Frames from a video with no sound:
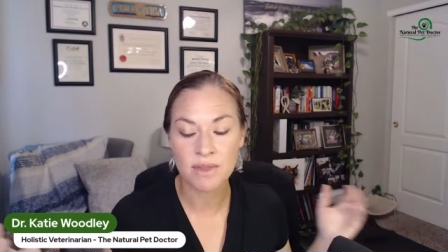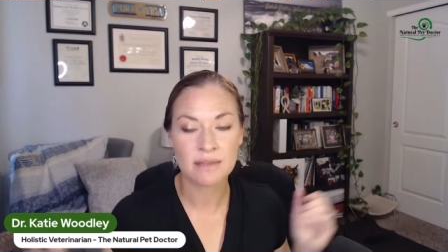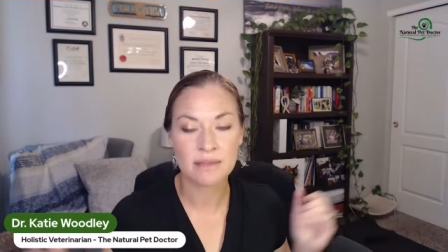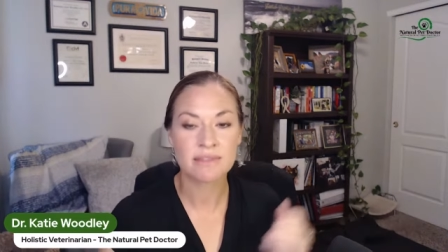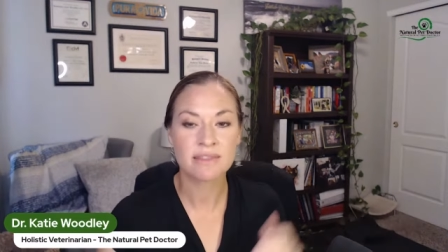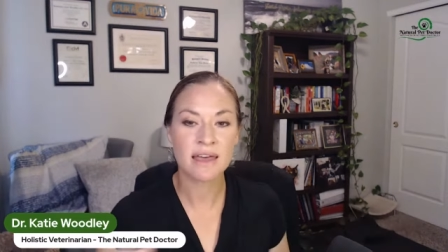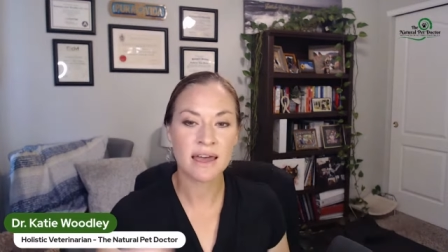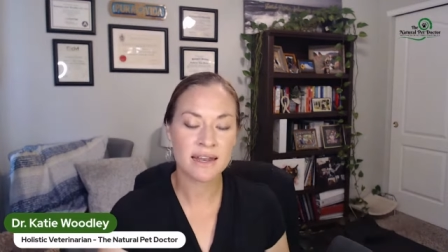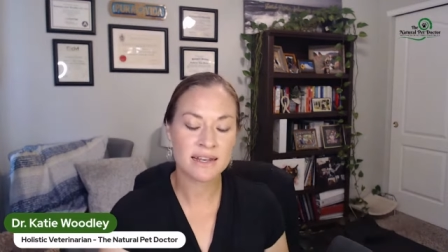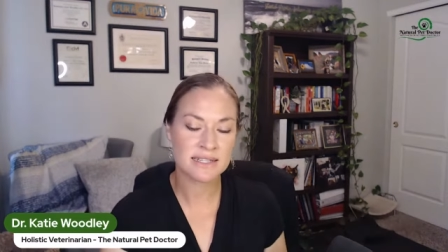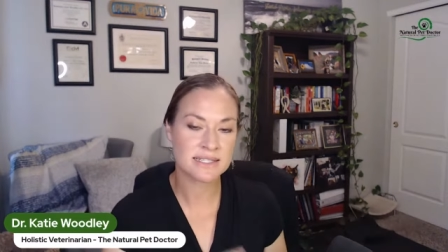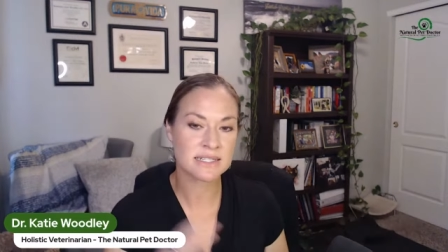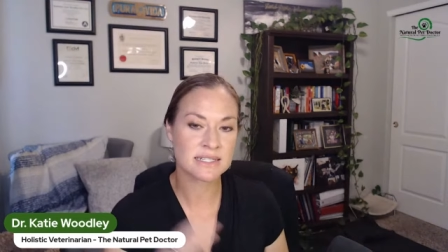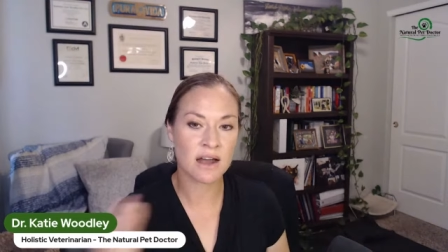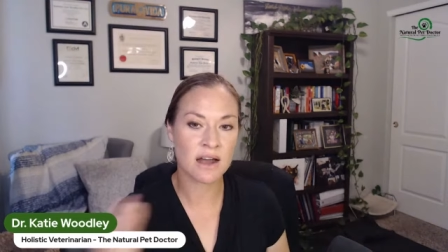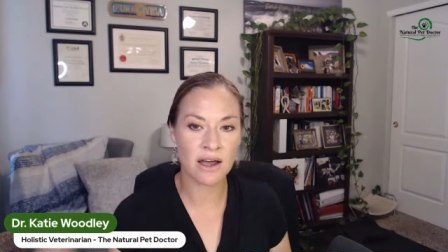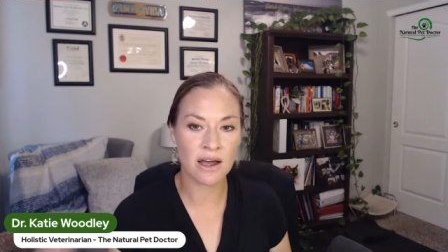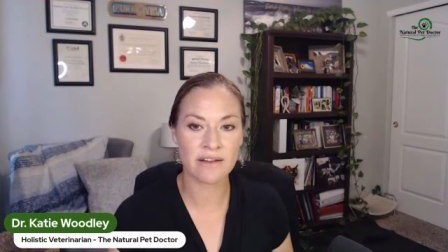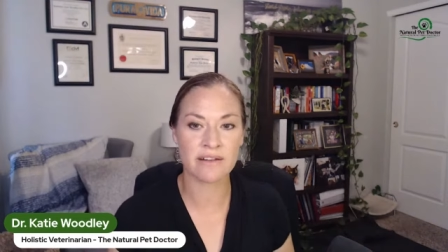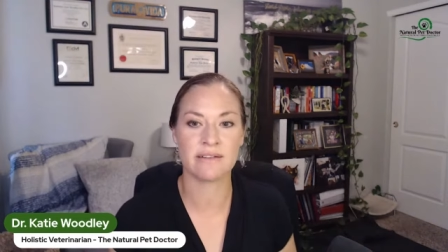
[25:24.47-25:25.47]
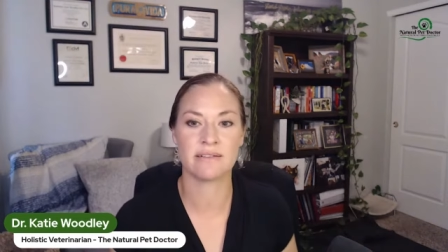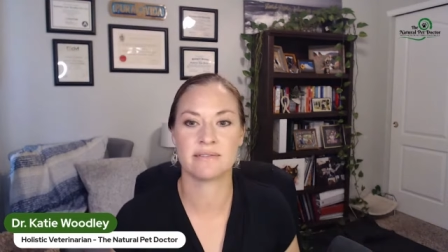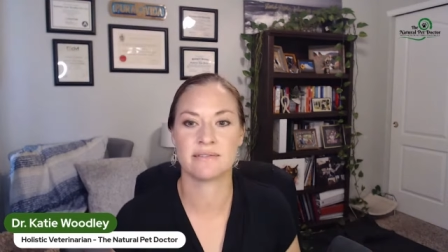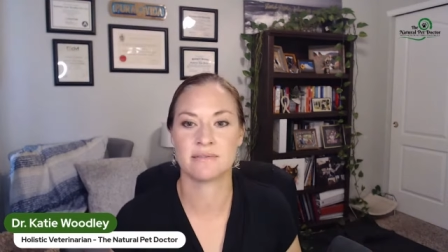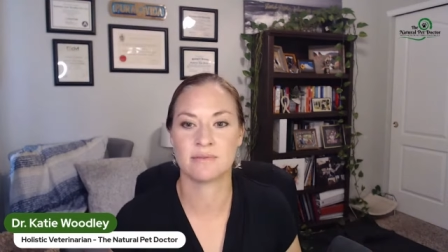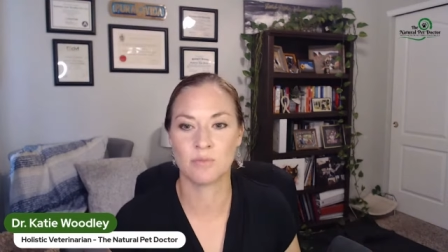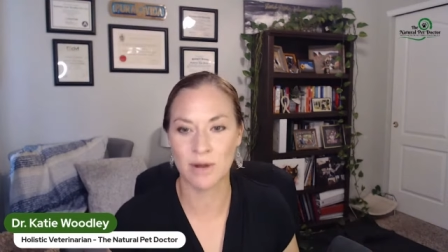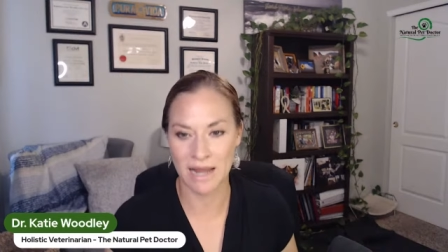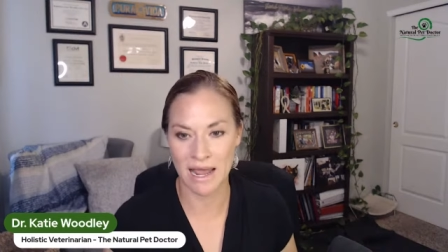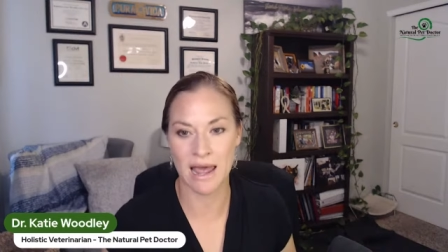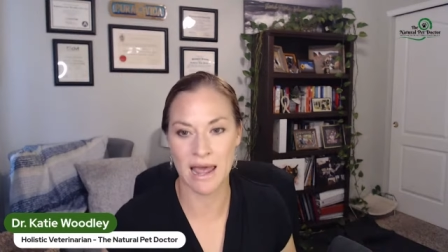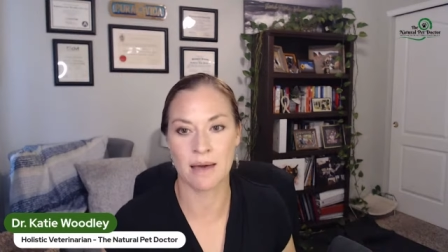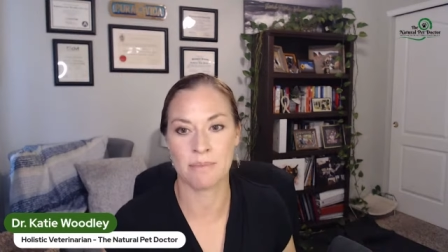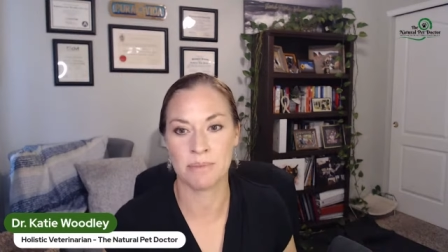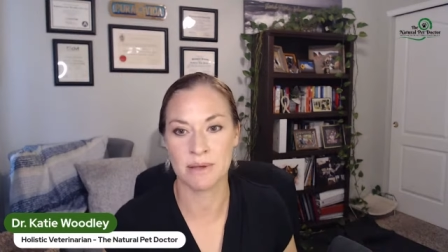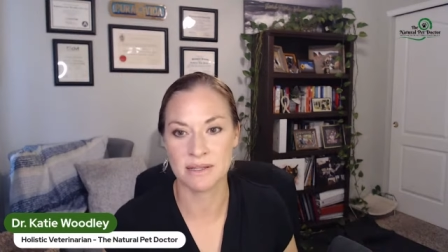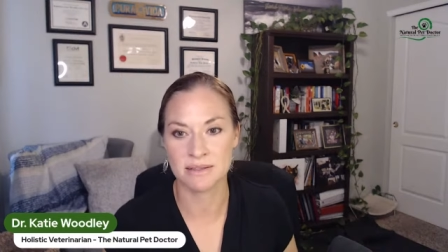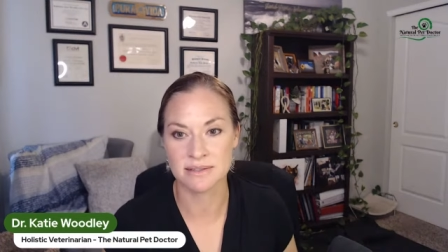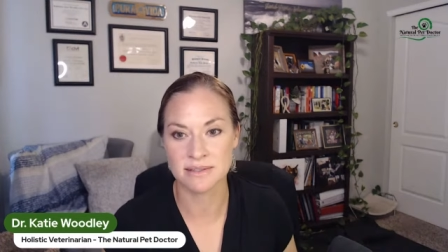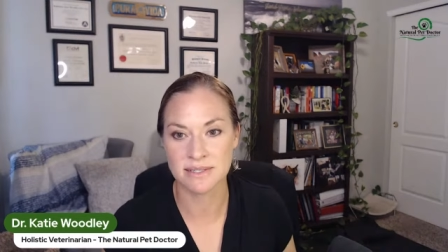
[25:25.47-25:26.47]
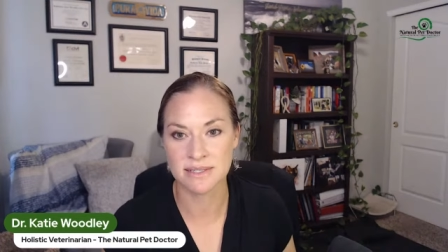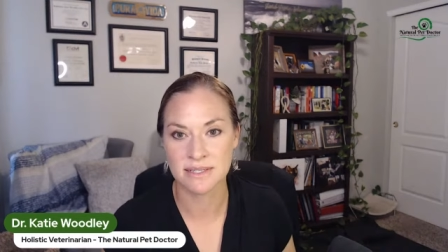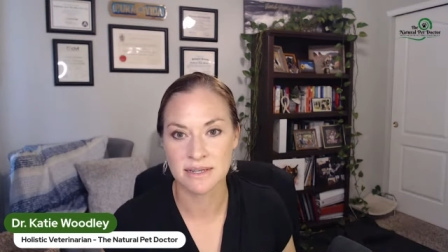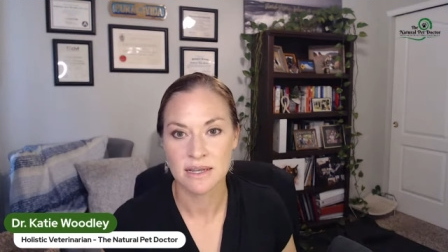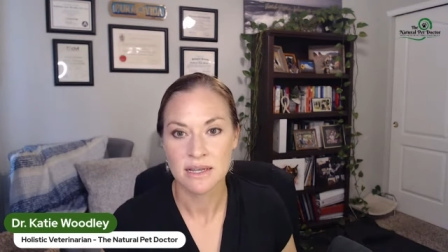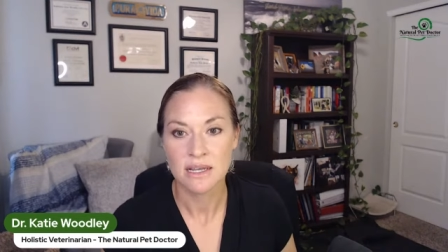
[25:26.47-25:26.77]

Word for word: That is not what happens.